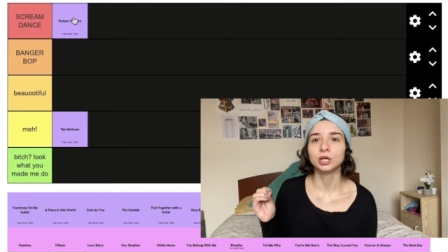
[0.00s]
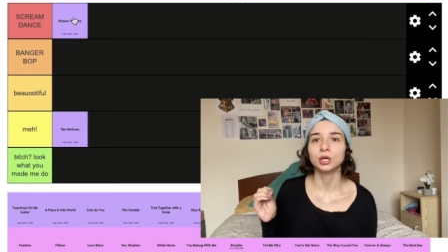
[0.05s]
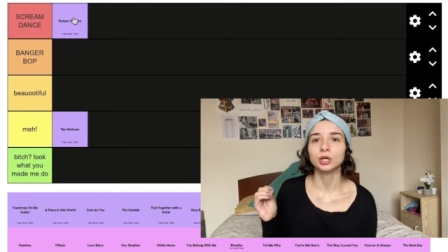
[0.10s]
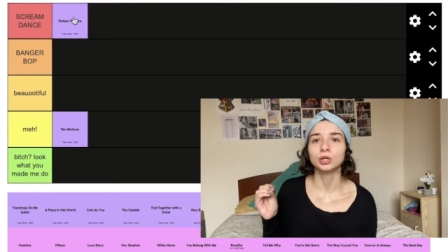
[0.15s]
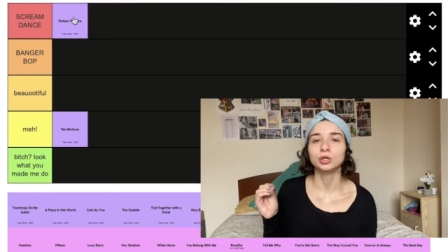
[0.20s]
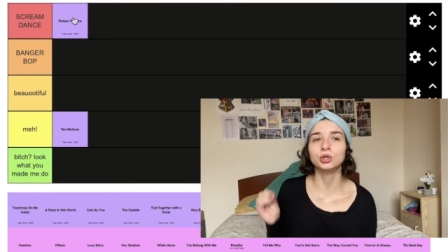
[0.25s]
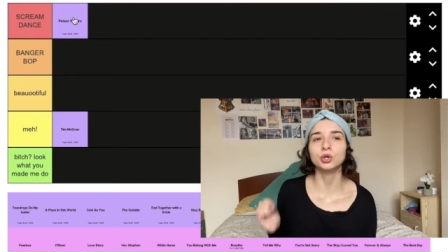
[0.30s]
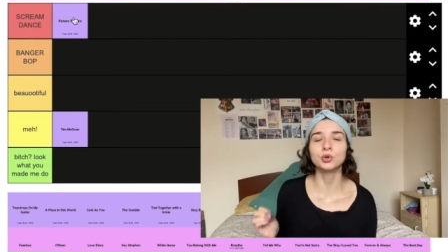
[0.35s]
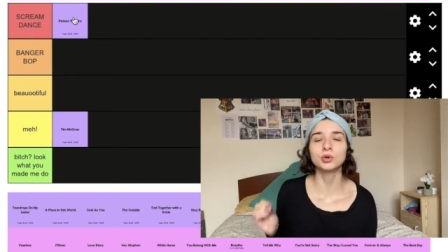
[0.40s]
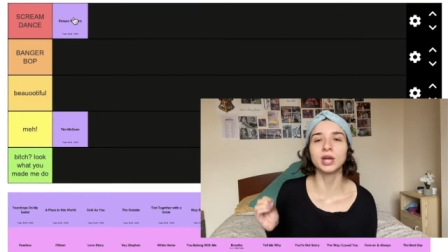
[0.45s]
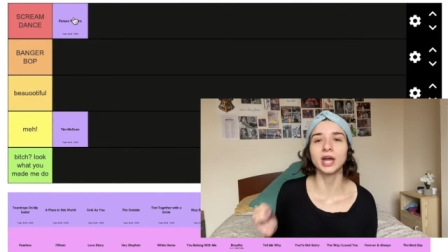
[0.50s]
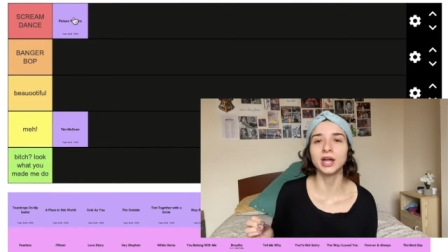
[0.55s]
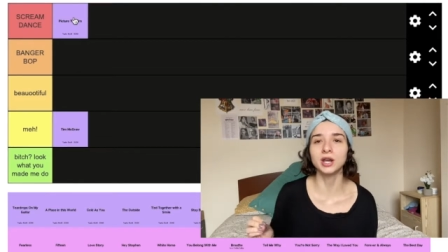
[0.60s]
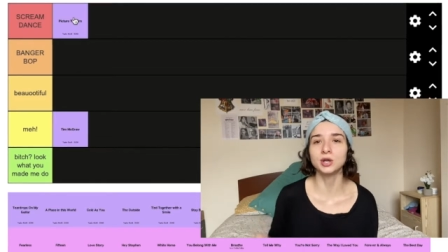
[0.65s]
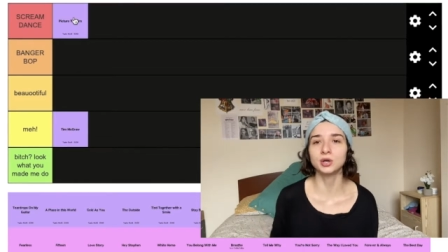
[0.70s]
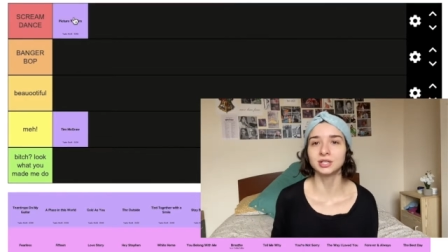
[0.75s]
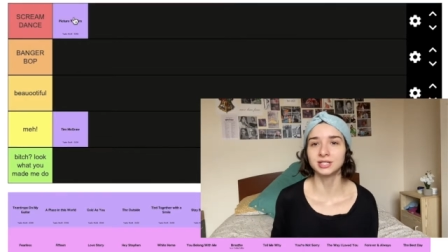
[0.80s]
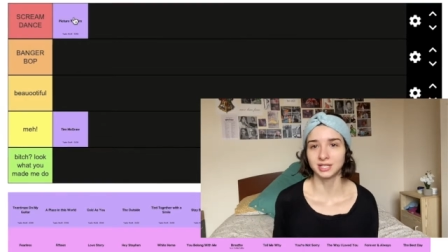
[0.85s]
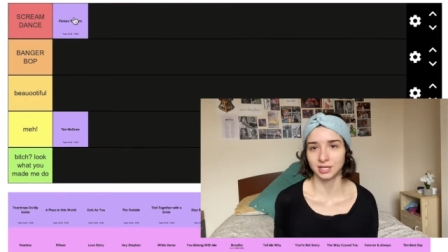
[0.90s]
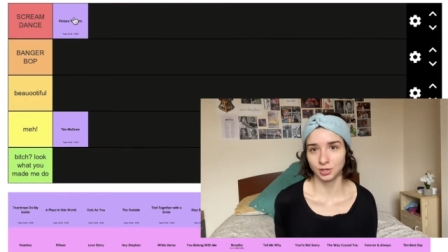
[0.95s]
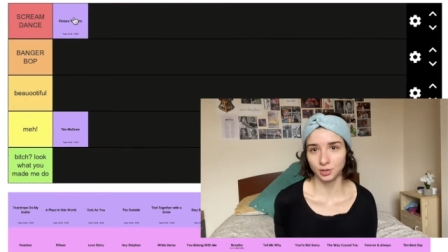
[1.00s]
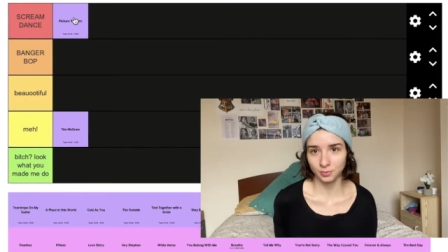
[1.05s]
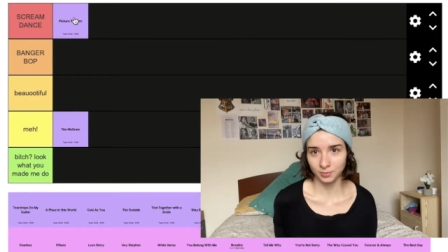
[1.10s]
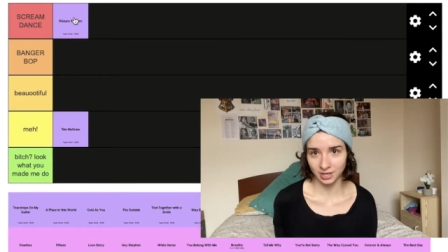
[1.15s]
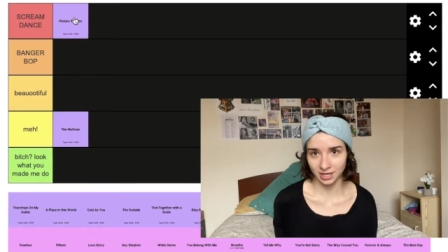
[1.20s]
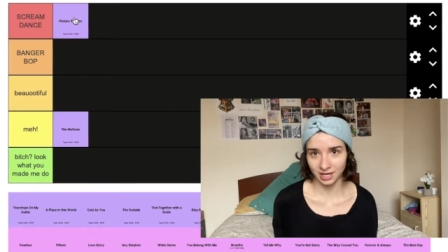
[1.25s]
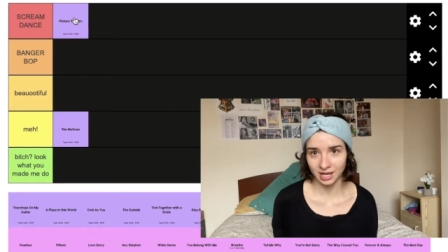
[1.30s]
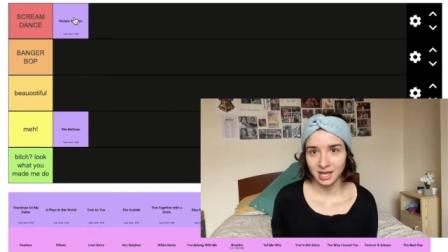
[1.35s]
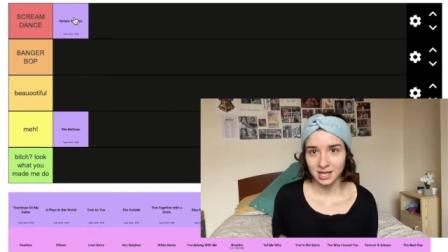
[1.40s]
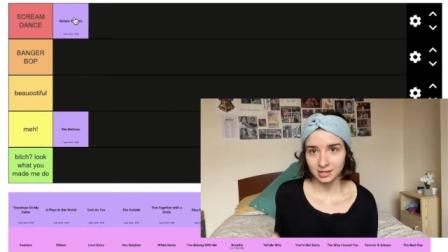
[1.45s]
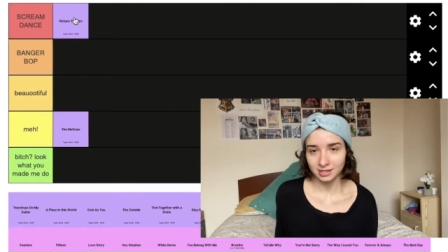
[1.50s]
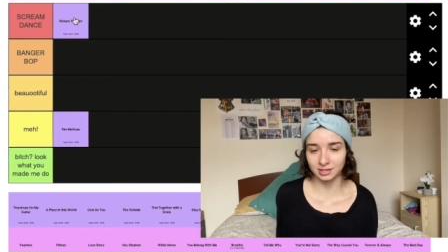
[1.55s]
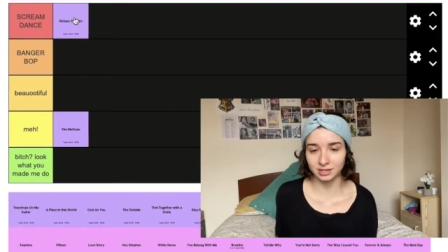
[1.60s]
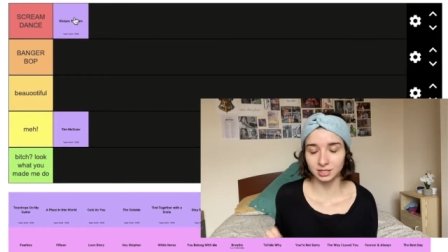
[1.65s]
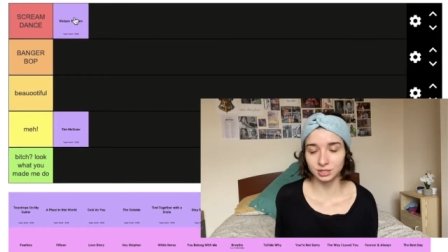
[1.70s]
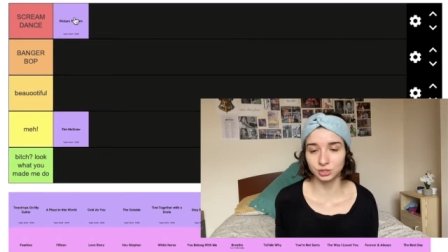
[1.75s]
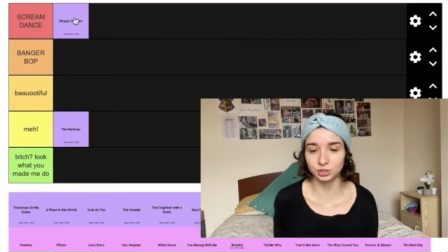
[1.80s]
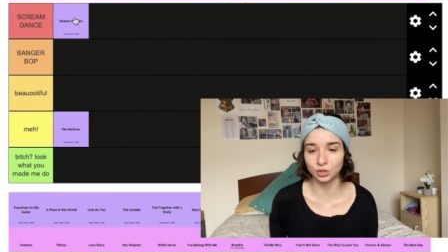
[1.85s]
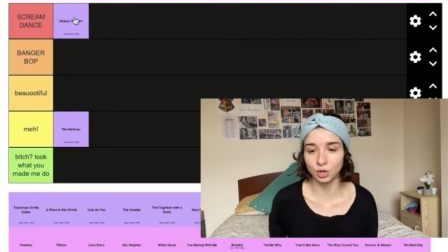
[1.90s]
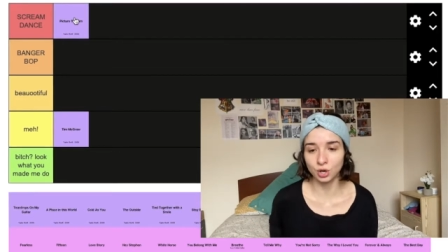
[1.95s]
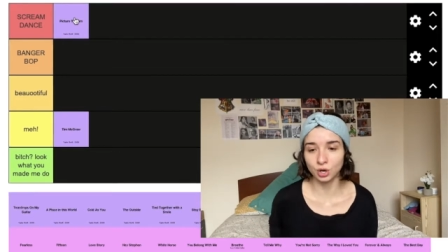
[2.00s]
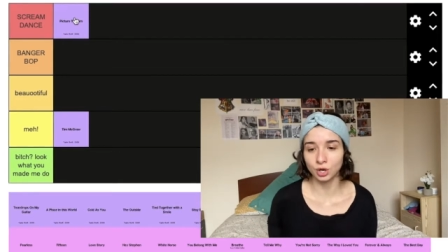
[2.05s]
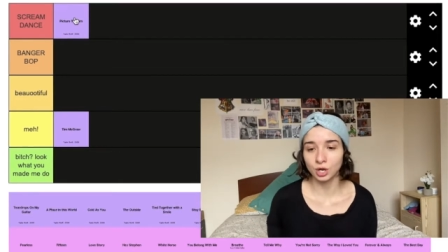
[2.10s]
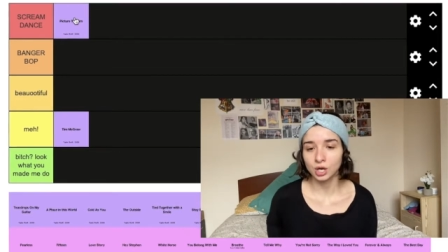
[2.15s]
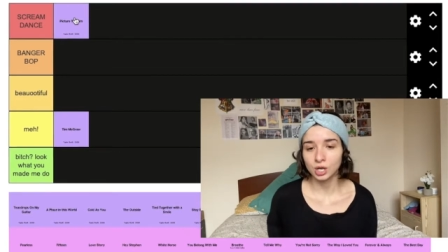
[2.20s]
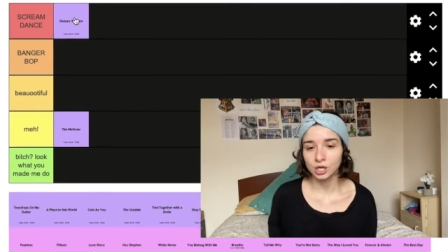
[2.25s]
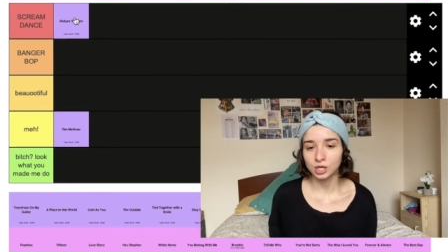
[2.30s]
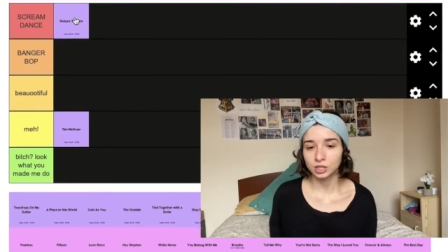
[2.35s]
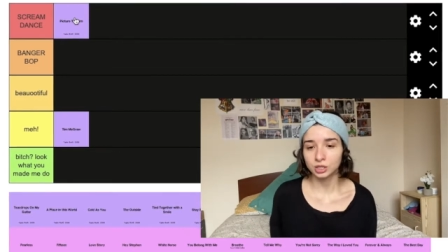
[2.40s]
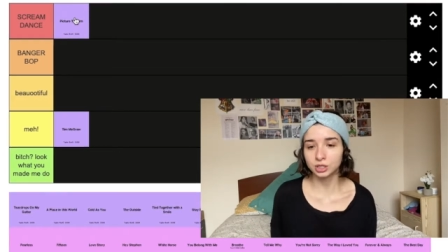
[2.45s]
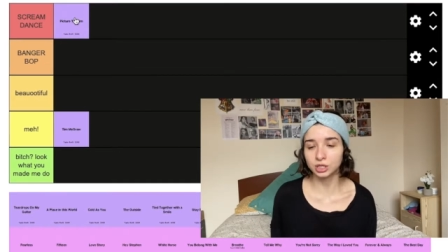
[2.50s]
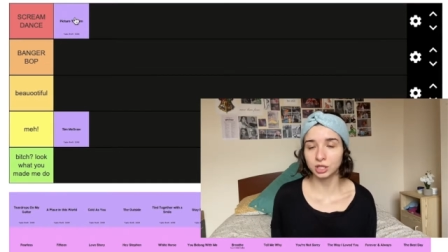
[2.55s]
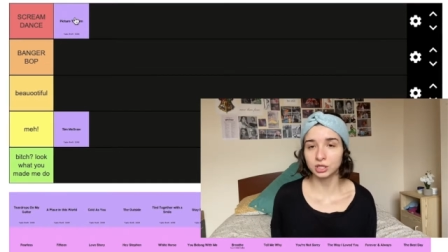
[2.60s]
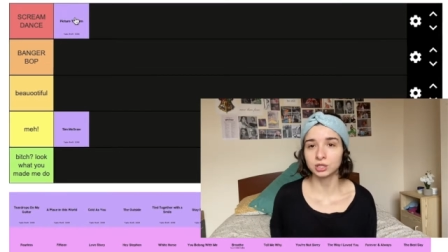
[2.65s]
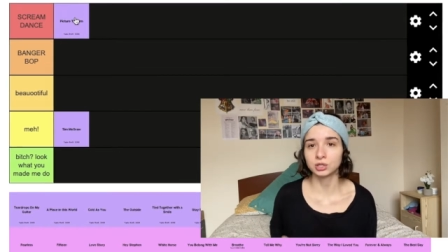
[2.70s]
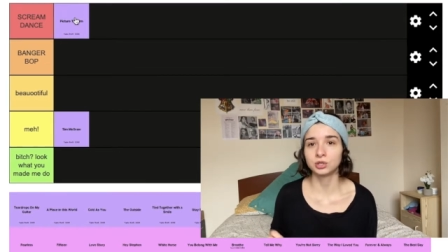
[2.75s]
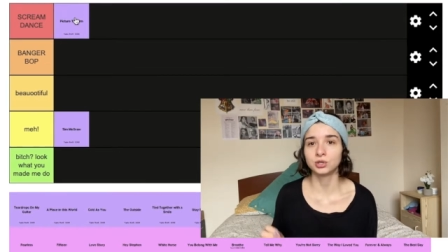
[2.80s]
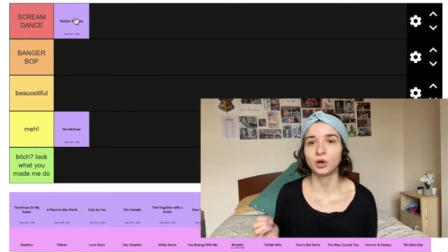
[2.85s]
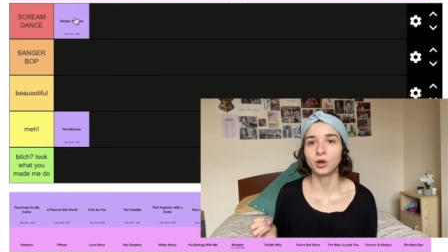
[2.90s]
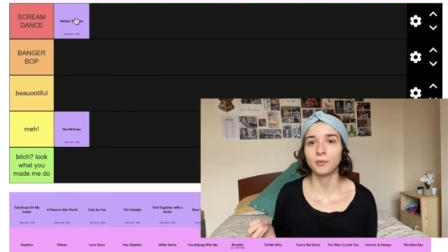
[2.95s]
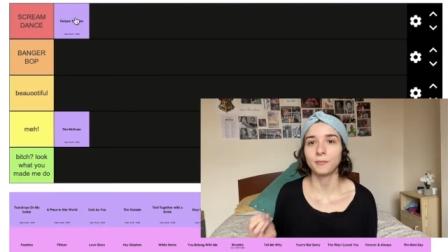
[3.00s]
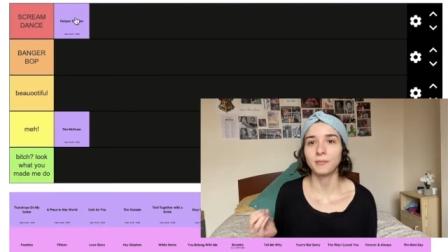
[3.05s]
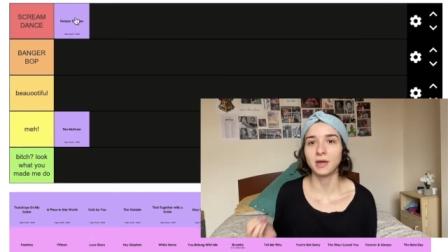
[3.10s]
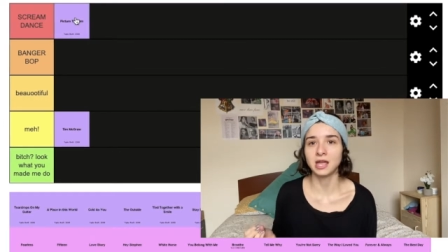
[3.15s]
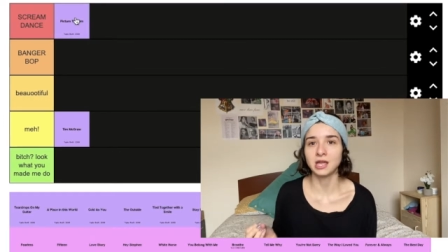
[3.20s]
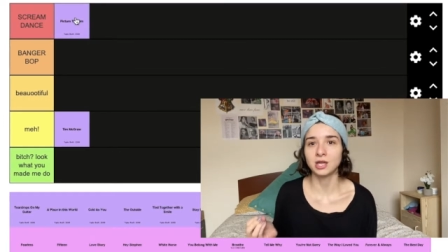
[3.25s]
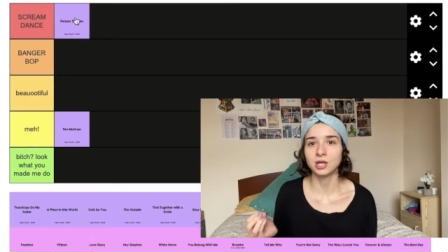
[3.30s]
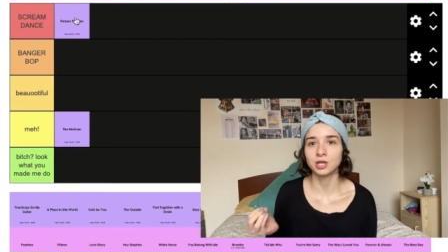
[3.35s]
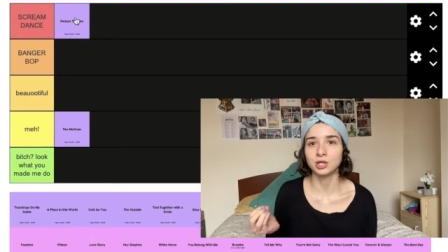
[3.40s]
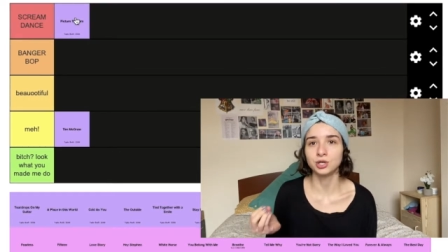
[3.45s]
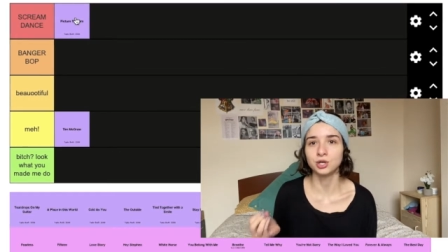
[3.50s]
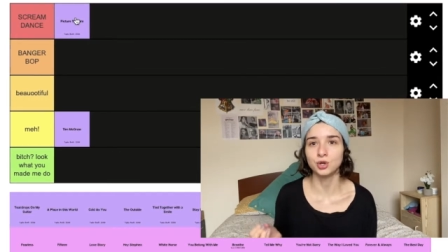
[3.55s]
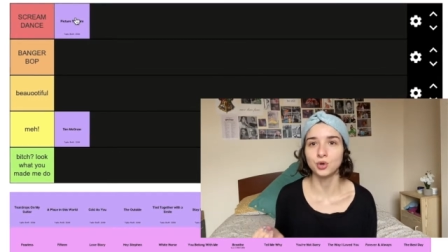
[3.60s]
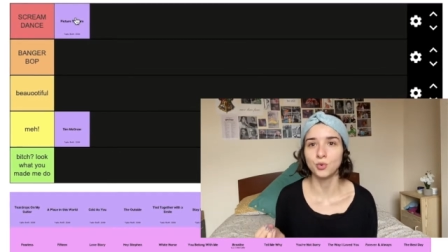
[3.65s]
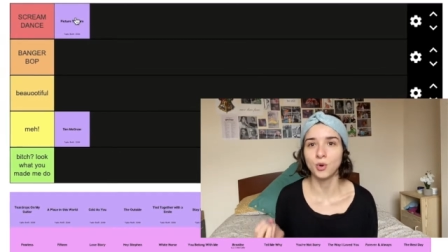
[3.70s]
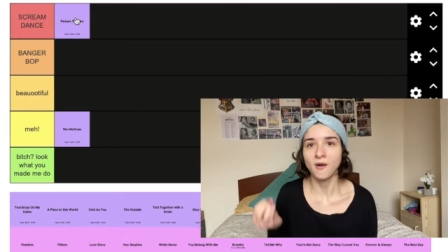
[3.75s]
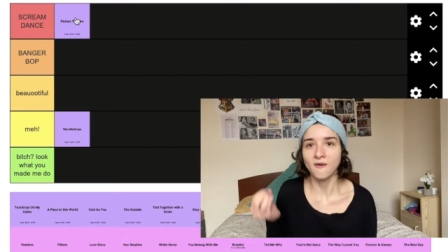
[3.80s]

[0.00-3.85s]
You cannot tell me that this song does not make you